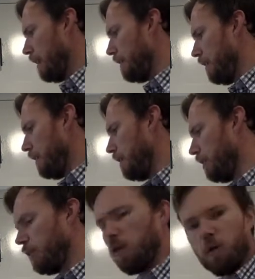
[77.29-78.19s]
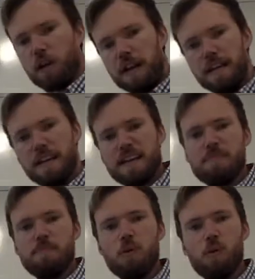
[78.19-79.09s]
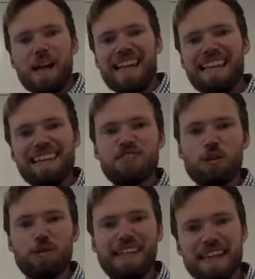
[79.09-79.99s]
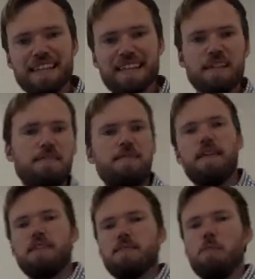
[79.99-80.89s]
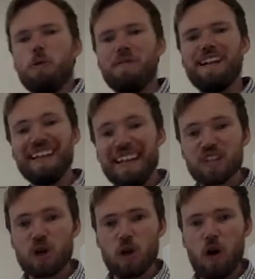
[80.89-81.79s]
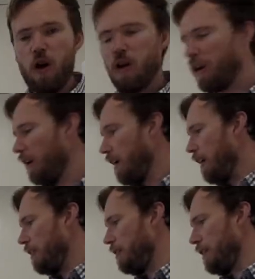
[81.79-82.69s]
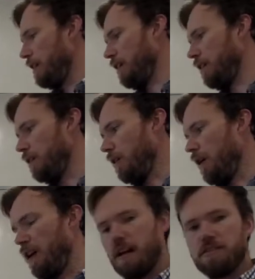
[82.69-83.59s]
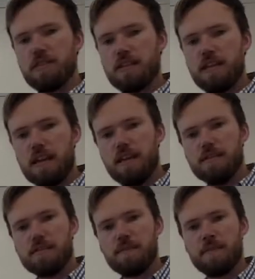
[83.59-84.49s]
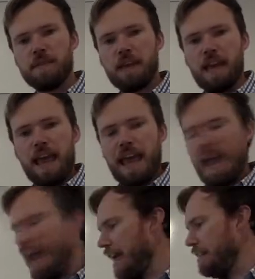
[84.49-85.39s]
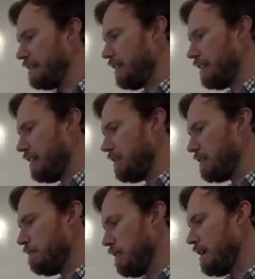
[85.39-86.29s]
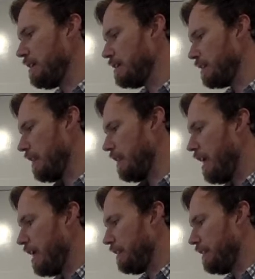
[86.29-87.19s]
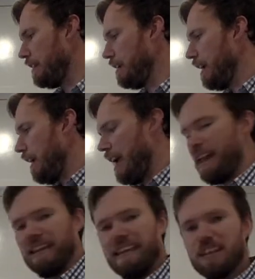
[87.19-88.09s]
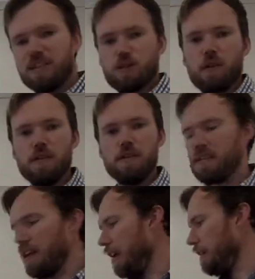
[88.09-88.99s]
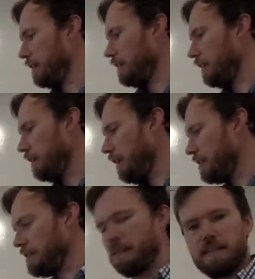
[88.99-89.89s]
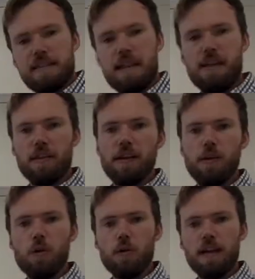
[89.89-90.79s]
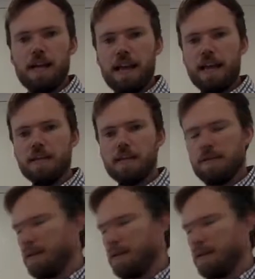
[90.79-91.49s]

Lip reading: the chlorine is more electronegative. It's more of an electron hog than our hydrogen is. And this means that the electrons are clustered down the chlorine end.